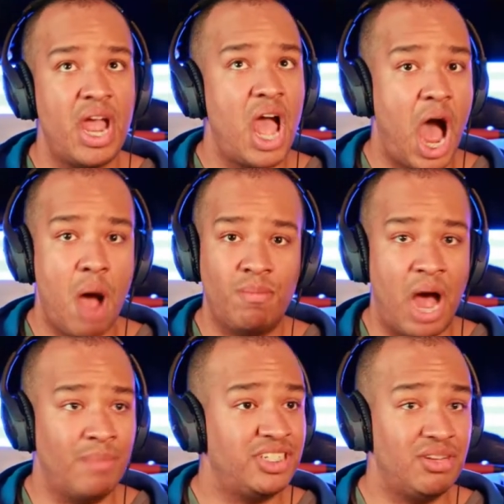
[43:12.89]
I'm, I'm
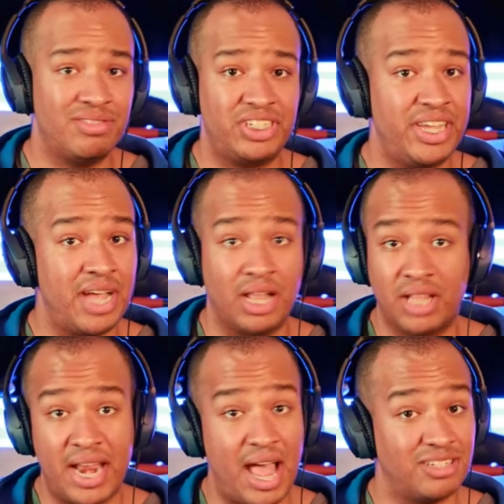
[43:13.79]
still seeing a lot of
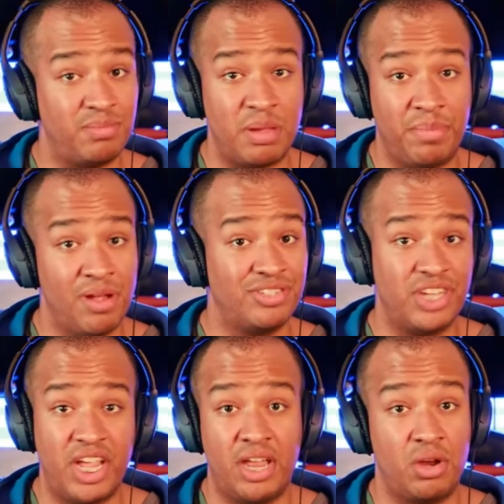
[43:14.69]
house being built
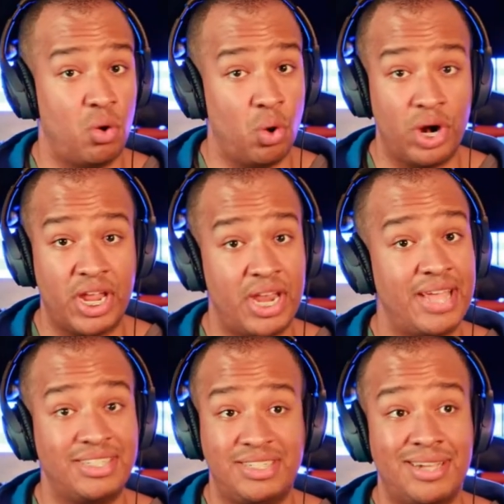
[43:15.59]
in Oregon. It's
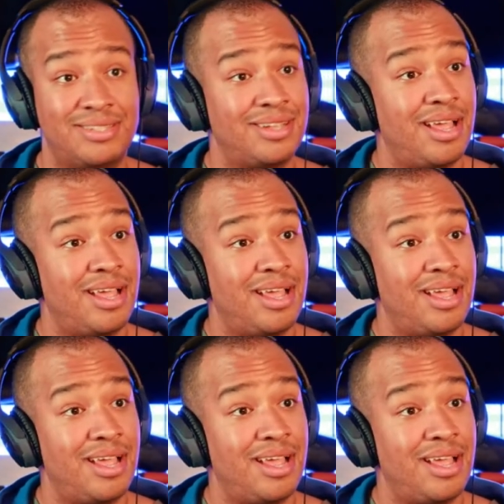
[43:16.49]
just